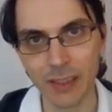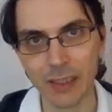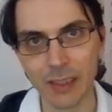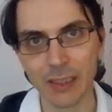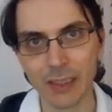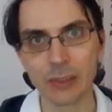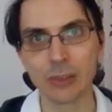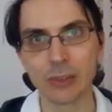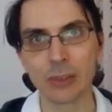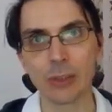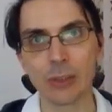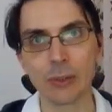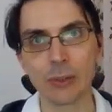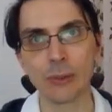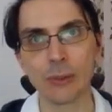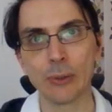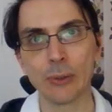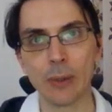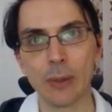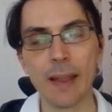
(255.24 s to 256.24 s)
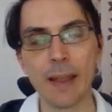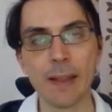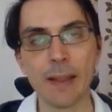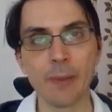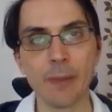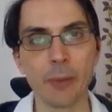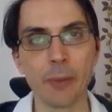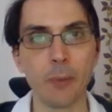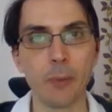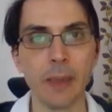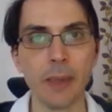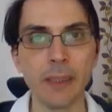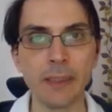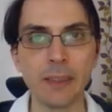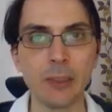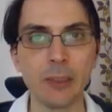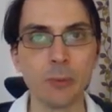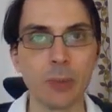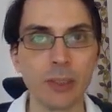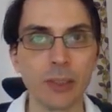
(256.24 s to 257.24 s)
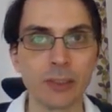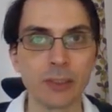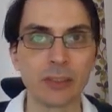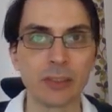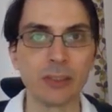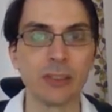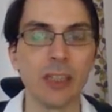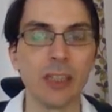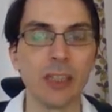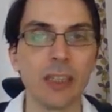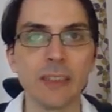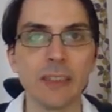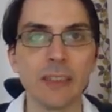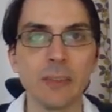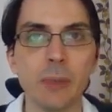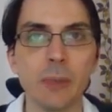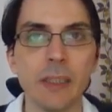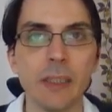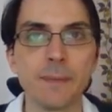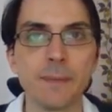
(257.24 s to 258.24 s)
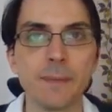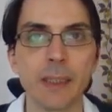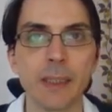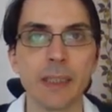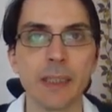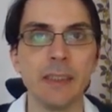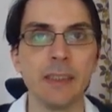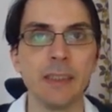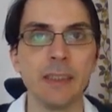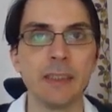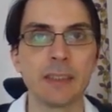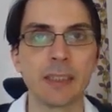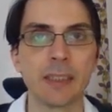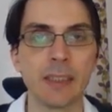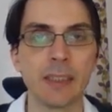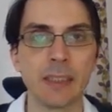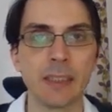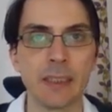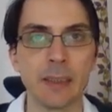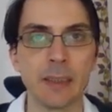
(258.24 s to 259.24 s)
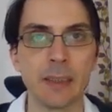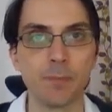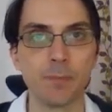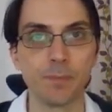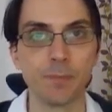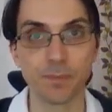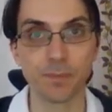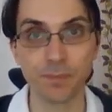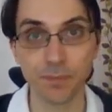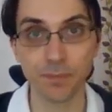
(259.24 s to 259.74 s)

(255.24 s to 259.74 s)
So when he was done with his um,